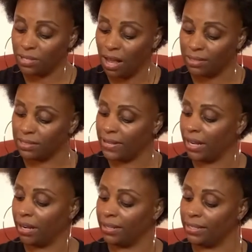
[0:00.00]
talks of
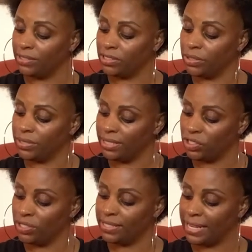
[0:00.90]
heritage,
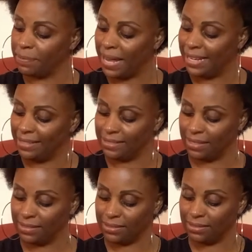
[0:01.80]
traditions, and
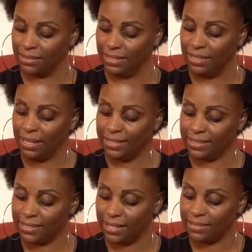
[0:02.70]
países, and
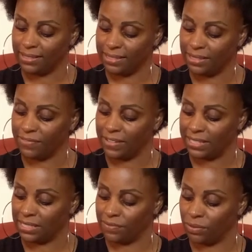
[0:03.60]
says it is a
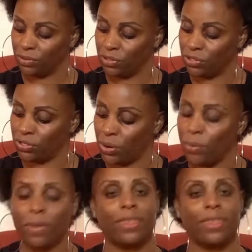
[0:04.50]
festival to show